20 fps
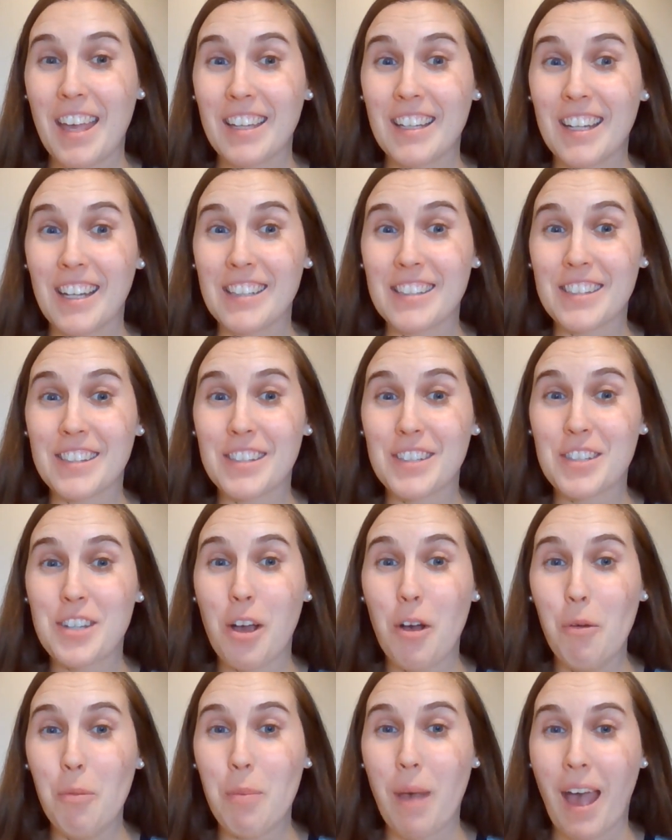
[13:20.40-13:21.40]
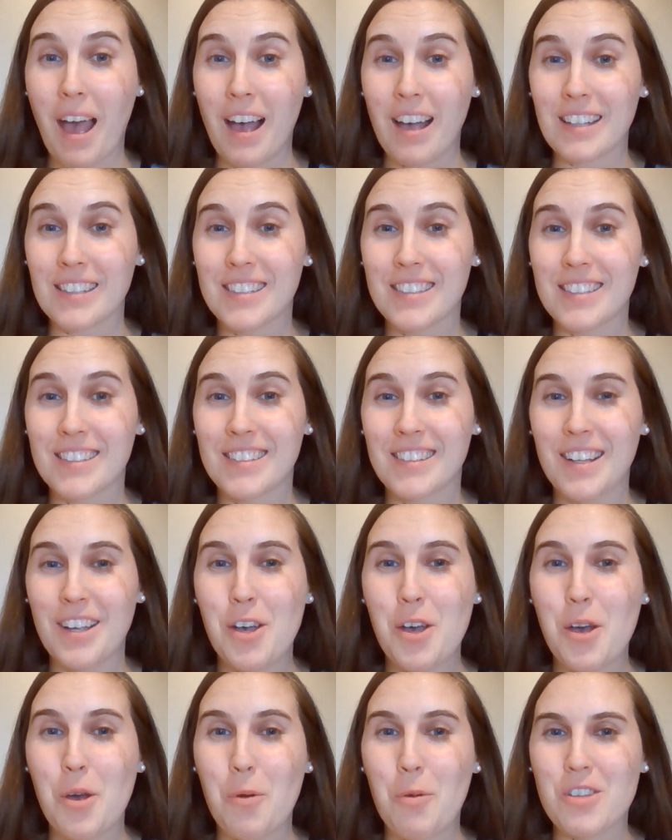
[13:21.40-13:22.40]
It's topaz,
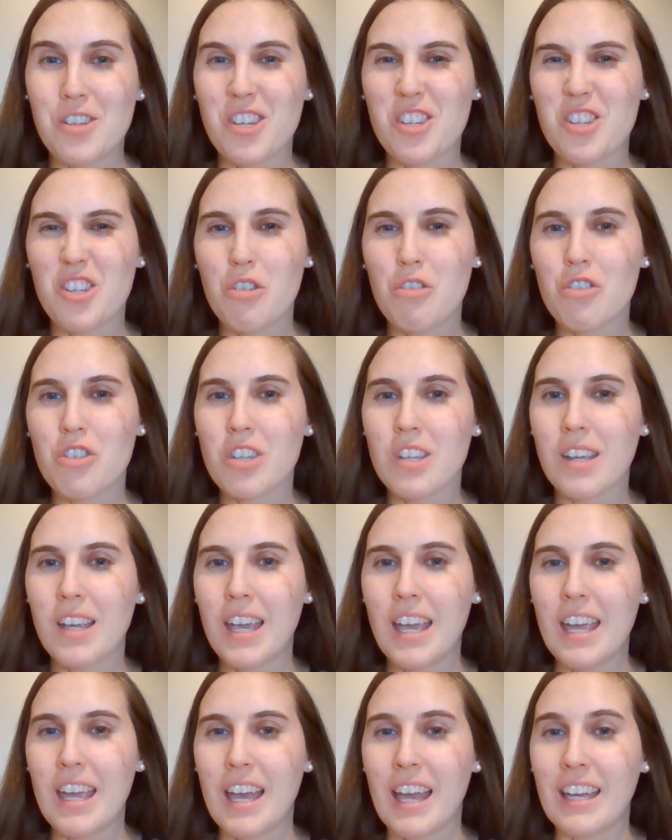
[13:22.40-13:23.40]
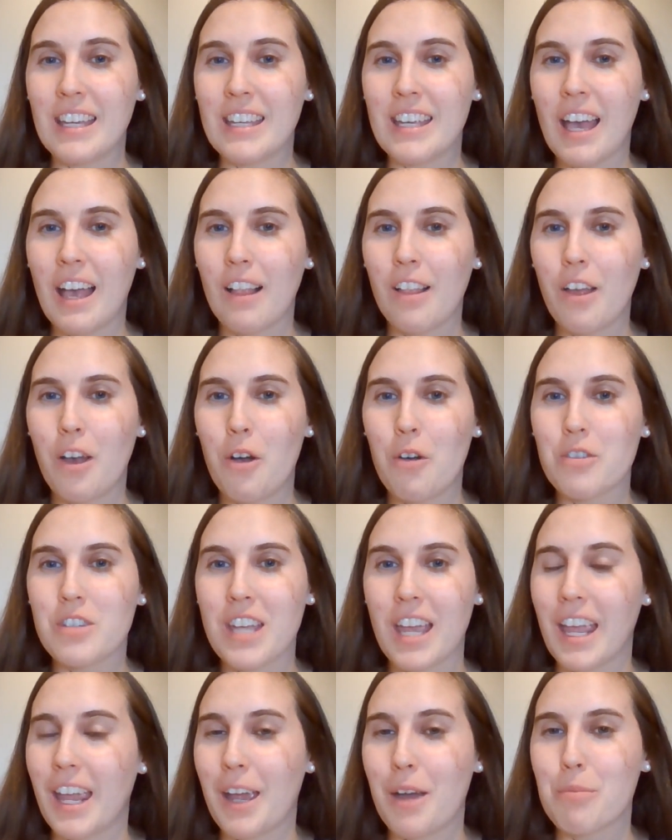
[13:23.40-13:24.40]
which is usually a yellow
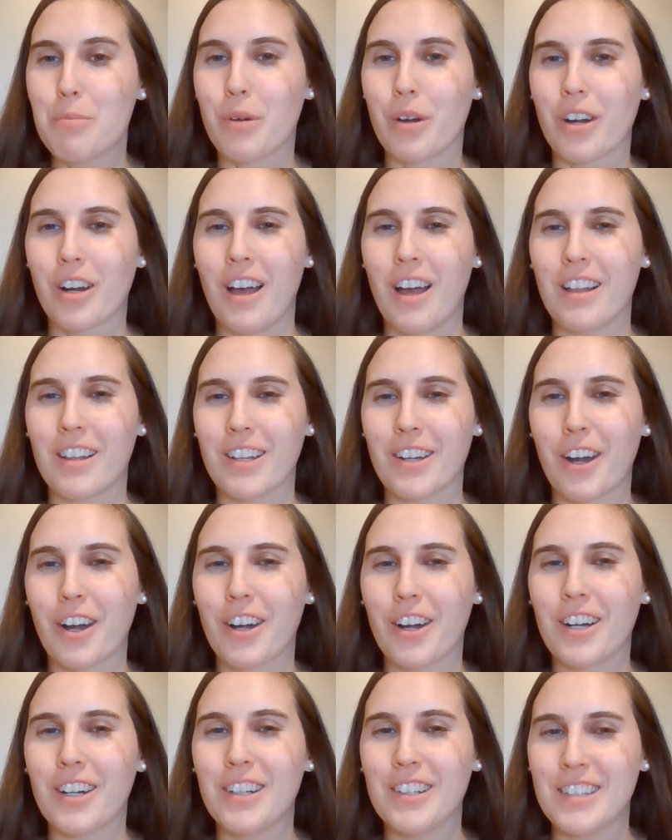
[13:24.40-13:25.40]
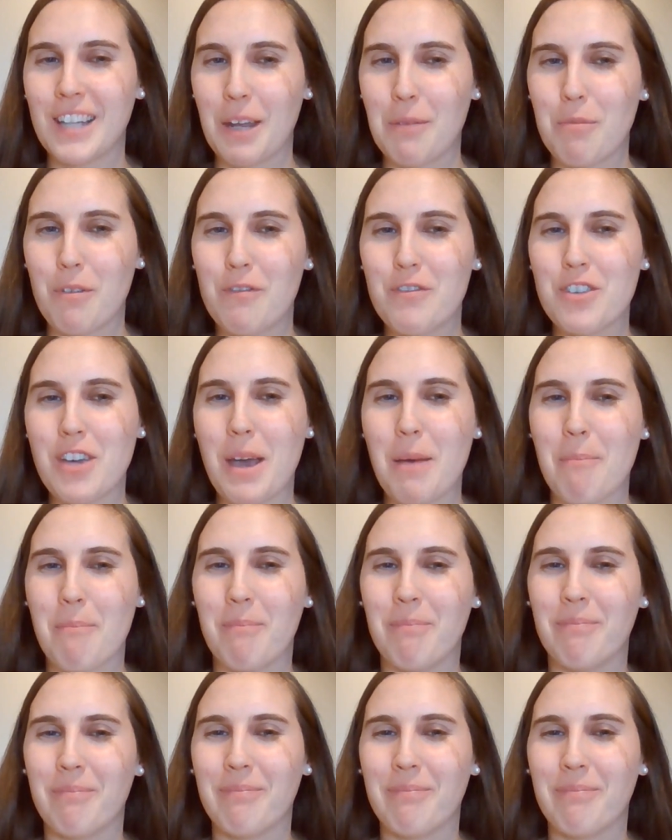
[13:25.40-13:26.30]
to amber color type of gem.